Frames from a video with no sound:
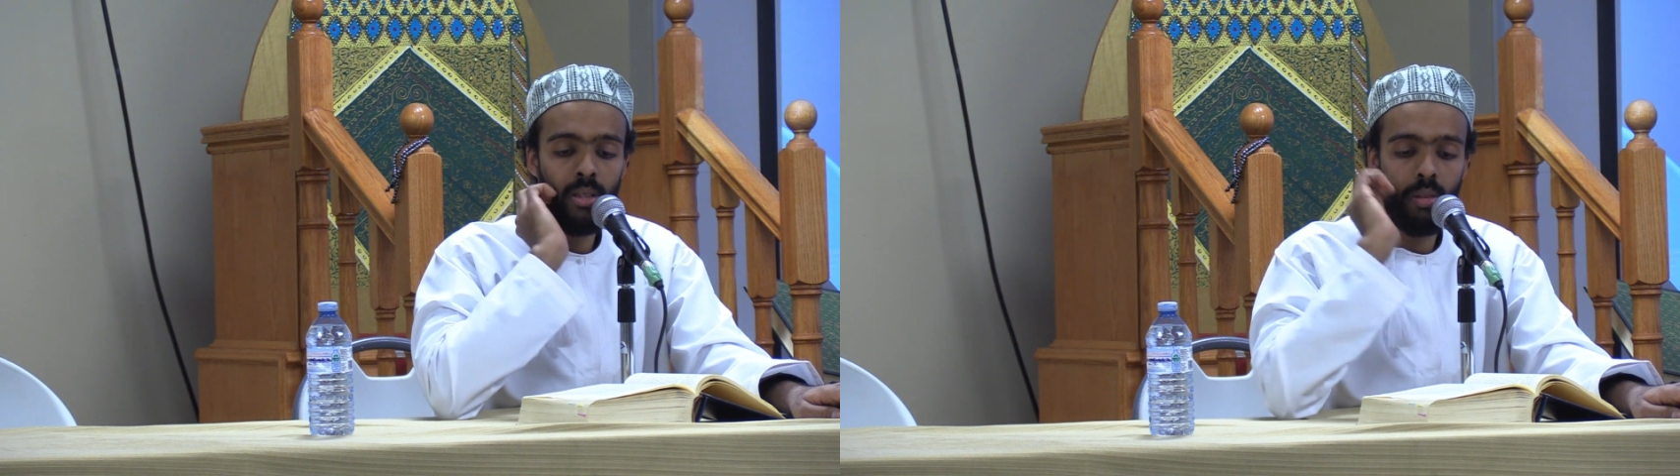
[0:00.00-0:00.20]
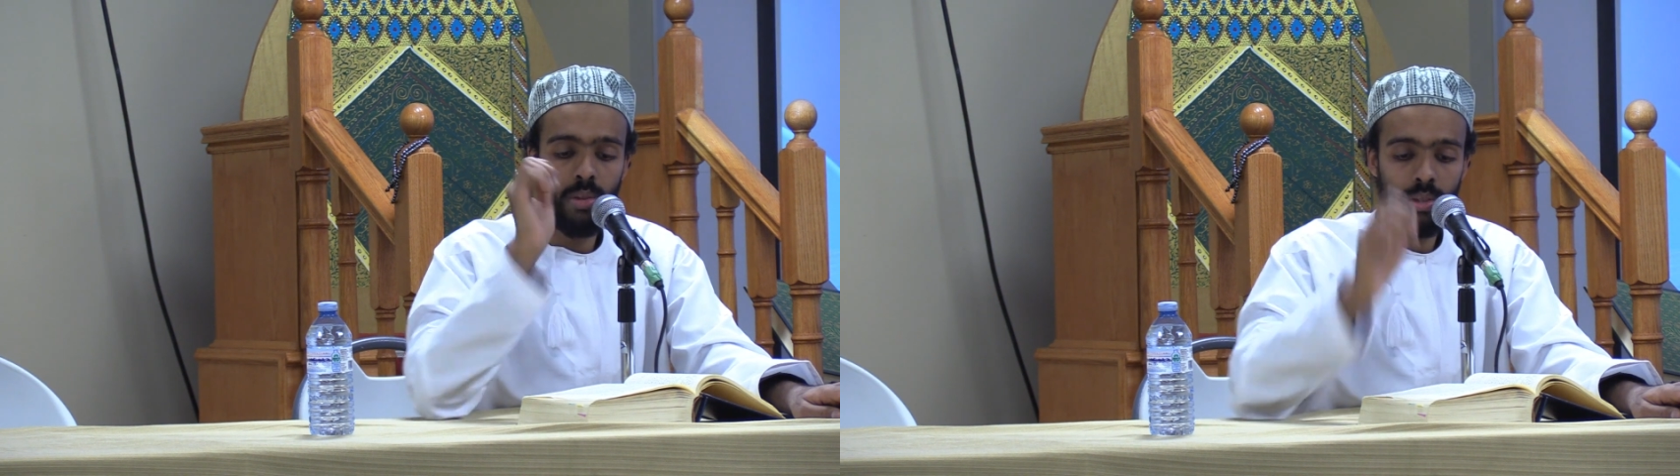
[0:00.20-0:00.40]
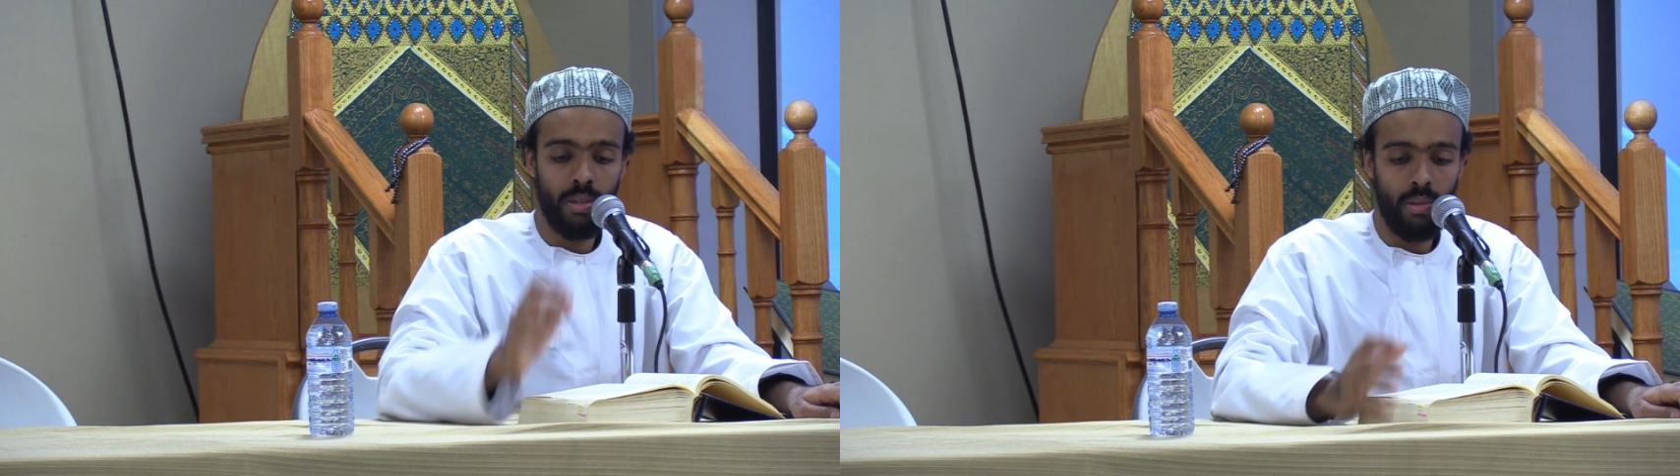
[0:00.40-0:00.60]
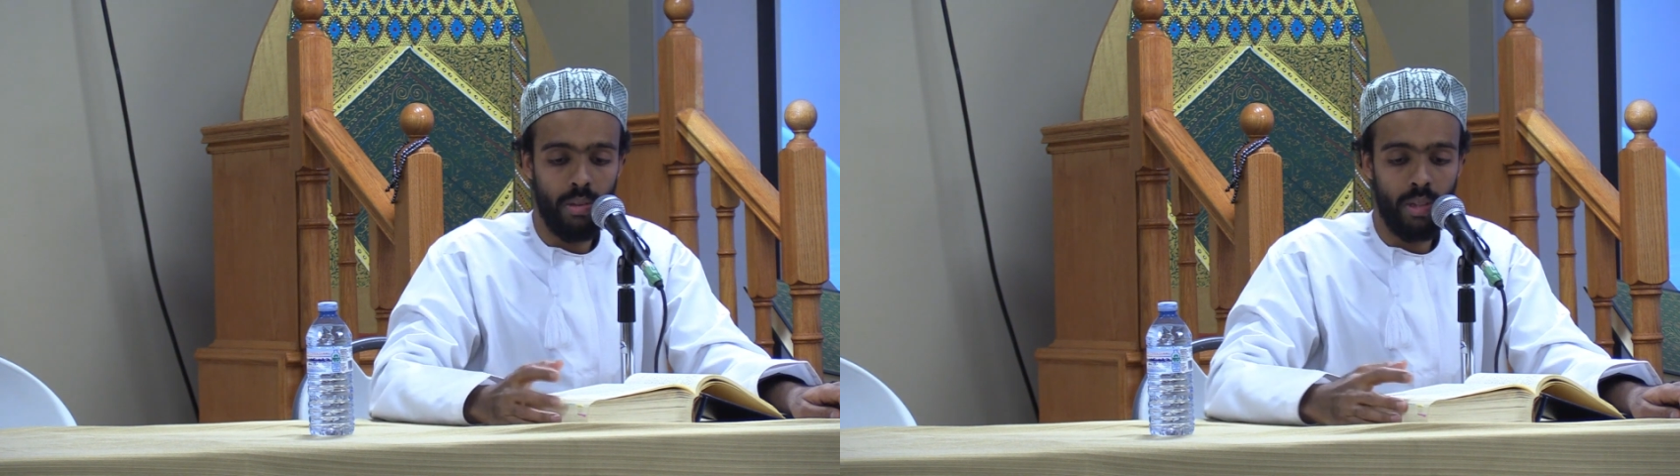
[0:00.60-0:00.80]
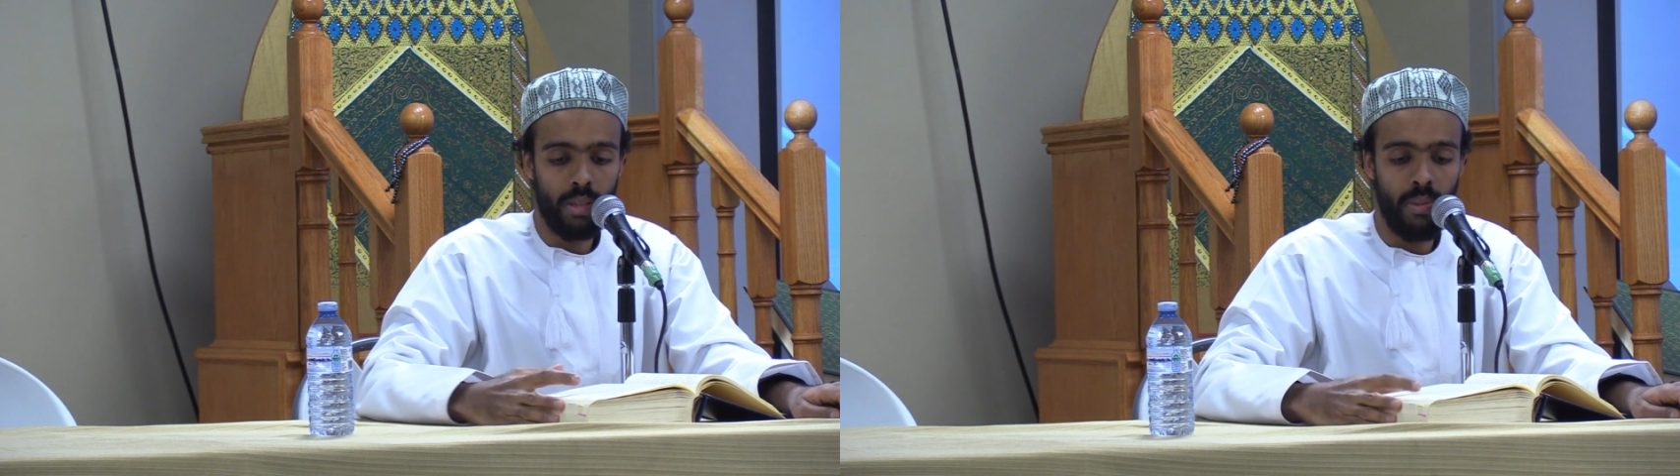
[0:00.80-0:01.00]
So we'll
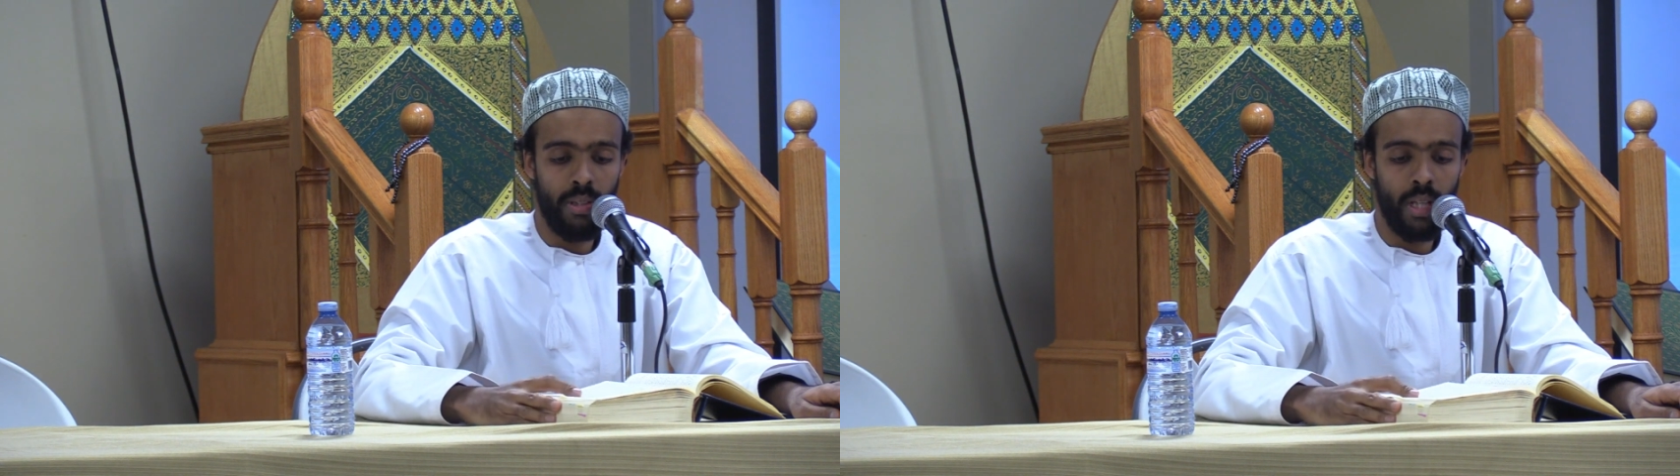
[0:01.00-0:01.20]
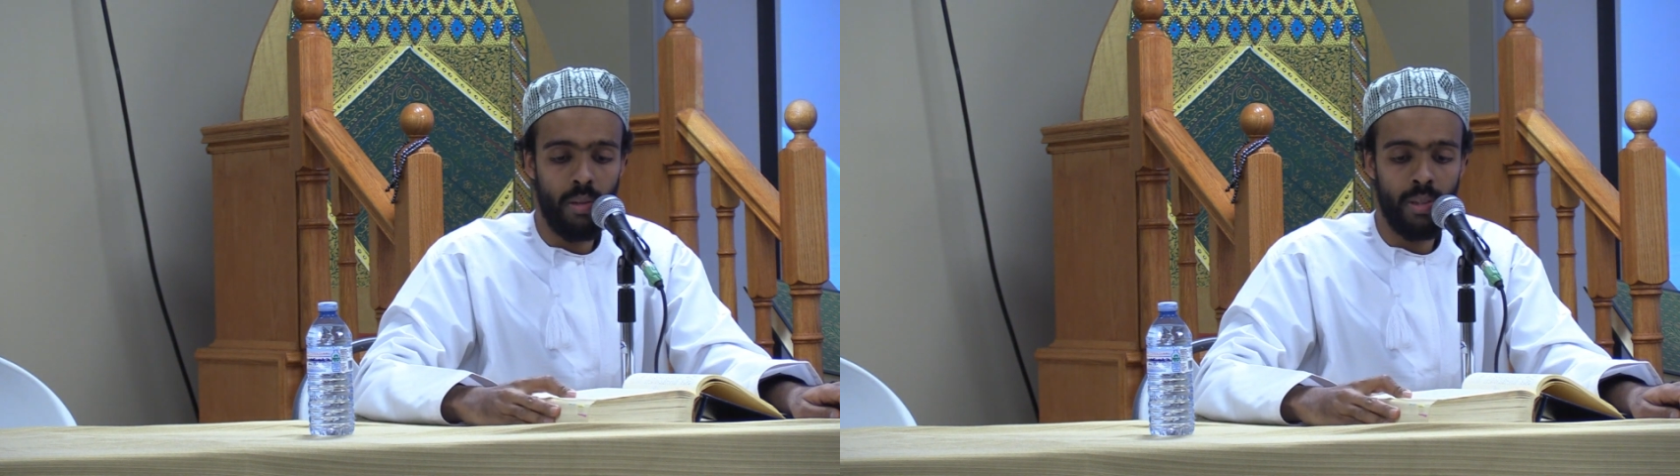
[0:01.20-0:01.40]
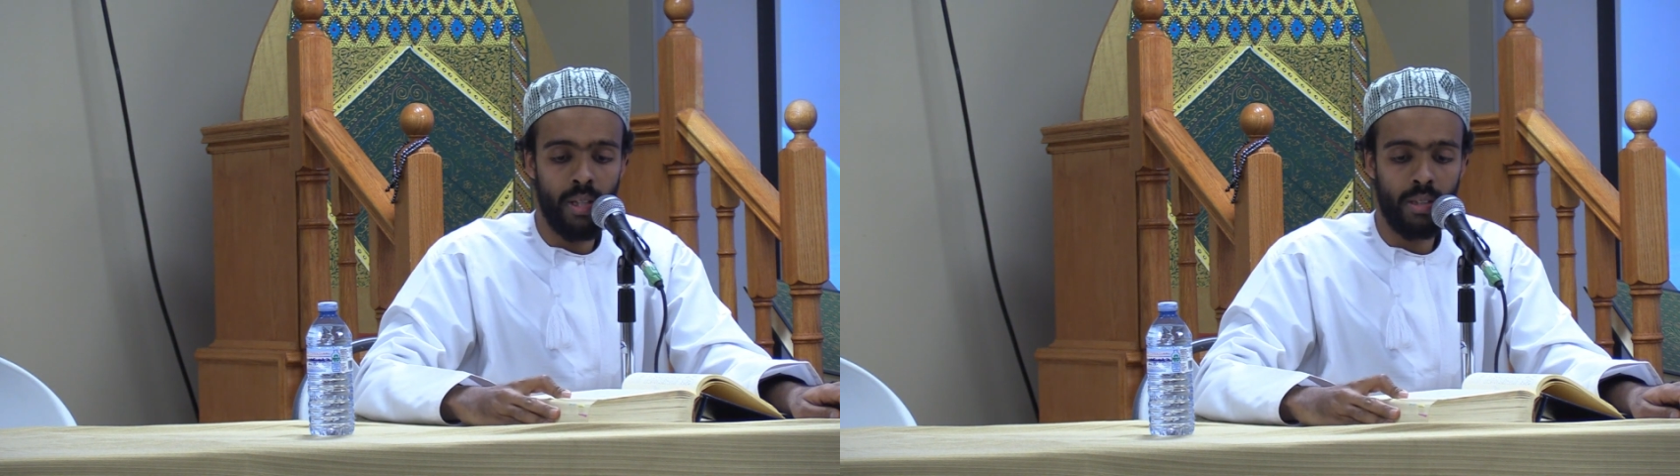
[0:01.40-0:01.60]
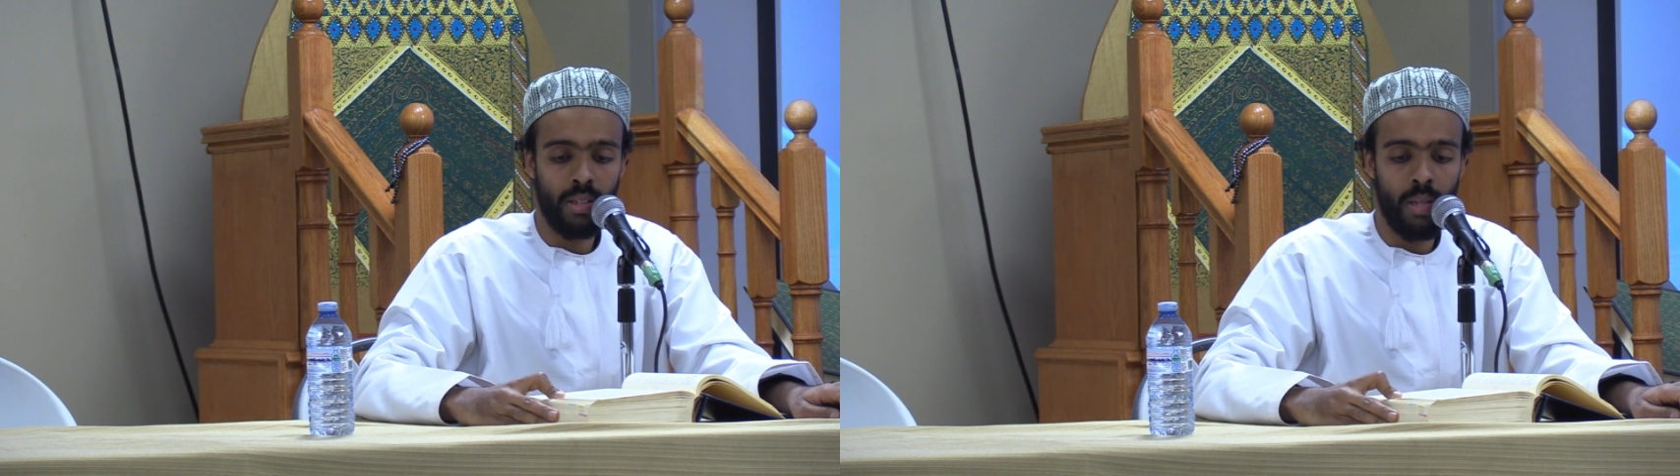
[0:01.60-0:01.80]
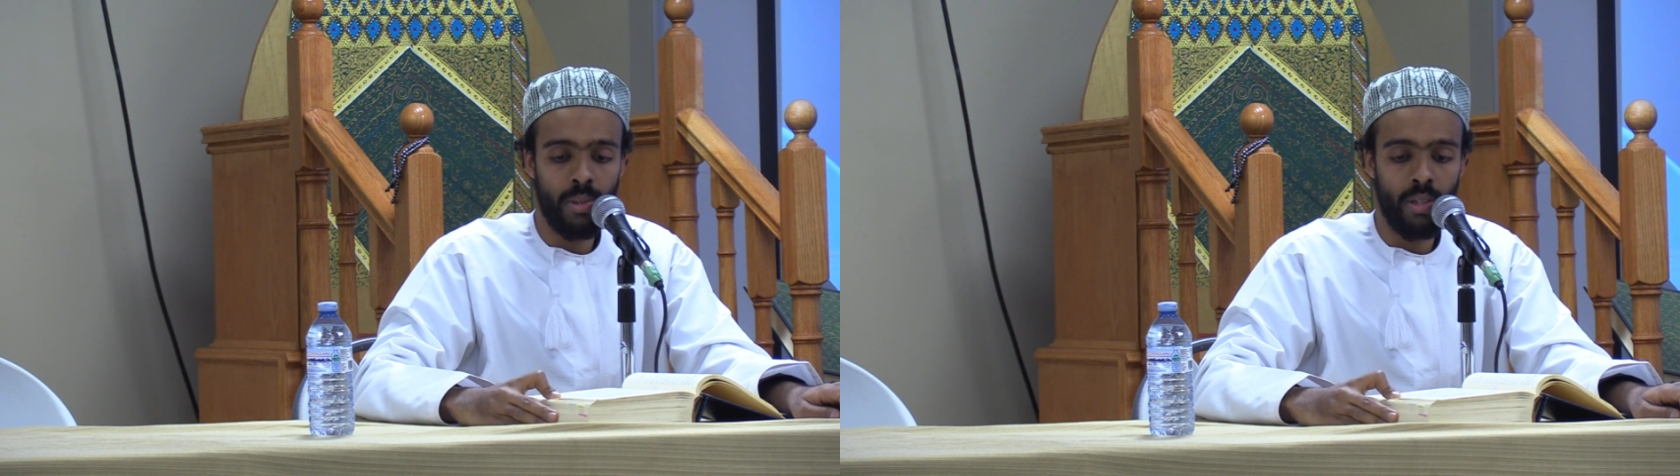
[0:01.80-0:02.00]
explain that one
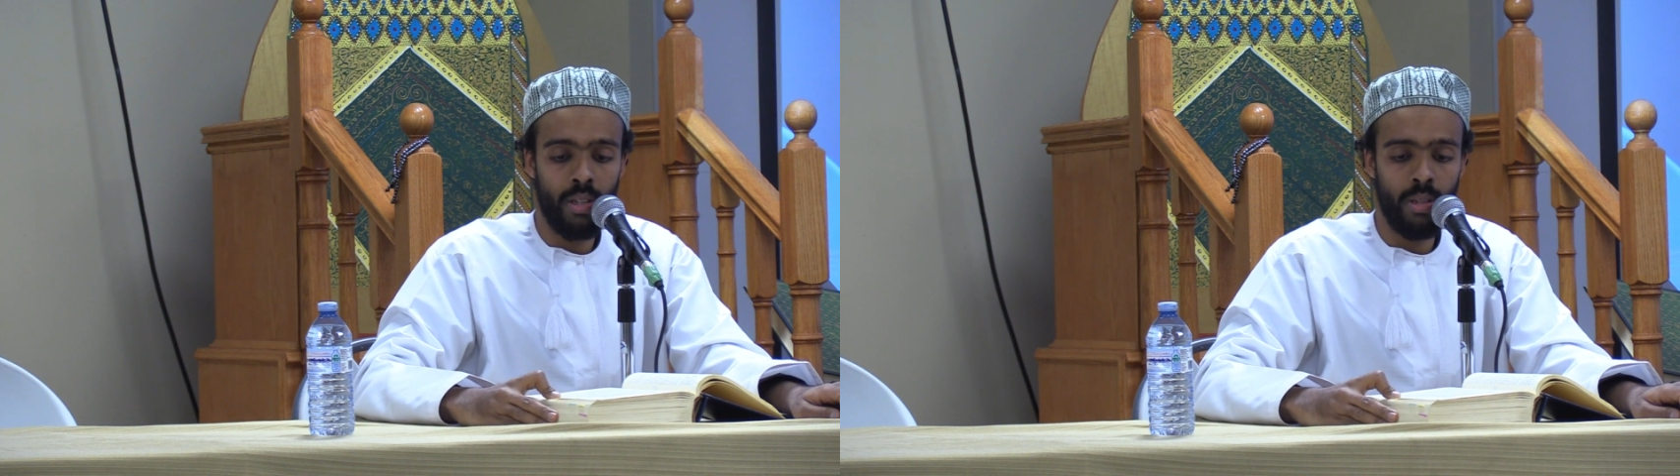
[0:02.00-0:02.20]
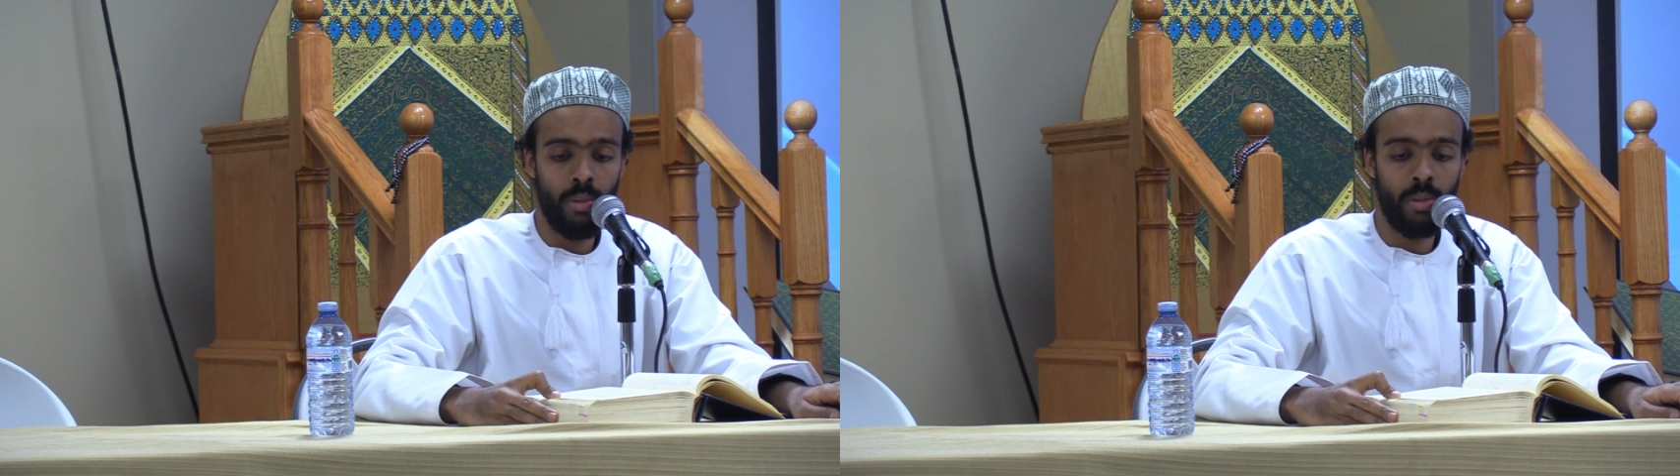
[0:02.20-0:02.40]
next time, inshallah,